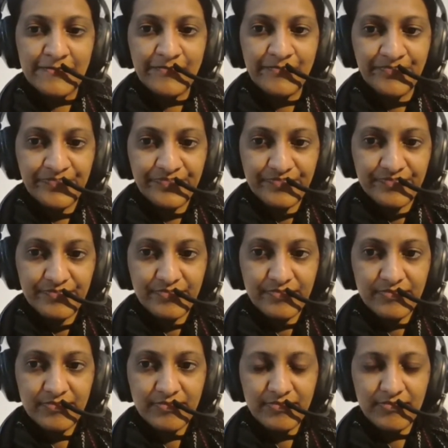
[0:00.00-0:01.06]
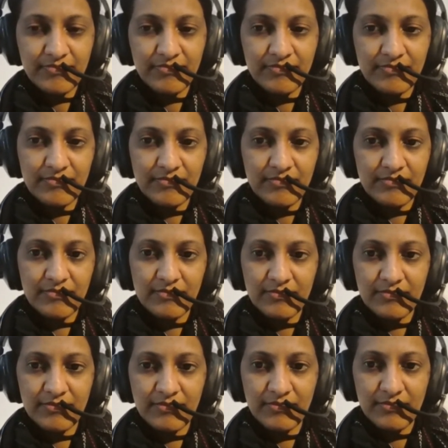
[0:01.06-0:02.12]

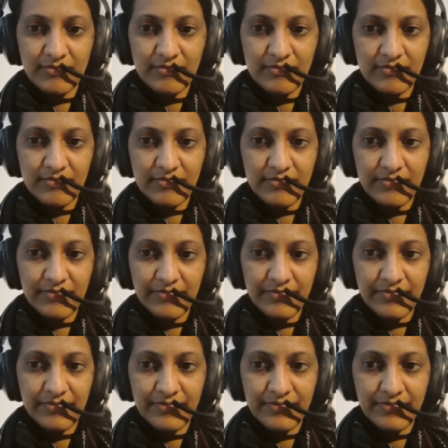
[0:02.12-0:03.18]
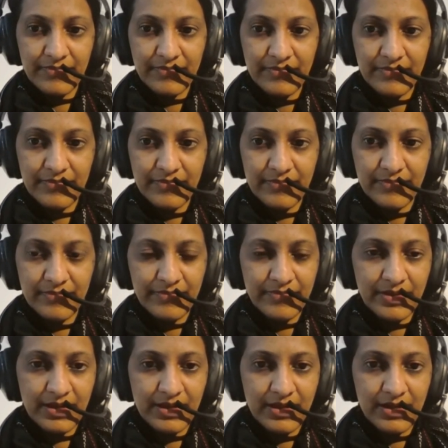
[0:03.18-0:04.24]

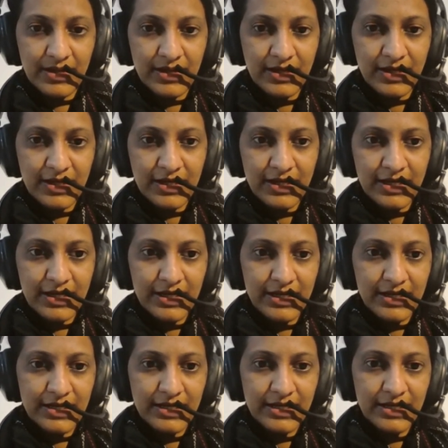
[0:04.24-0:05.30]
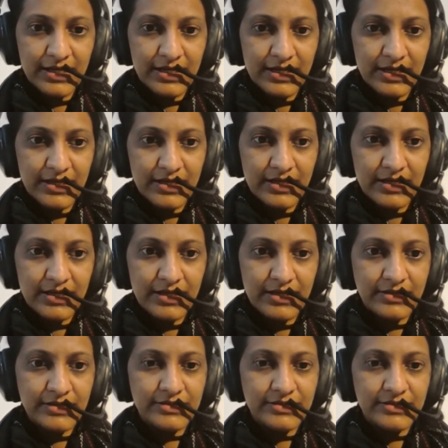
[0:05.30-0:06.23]
No one is speaking in this clip.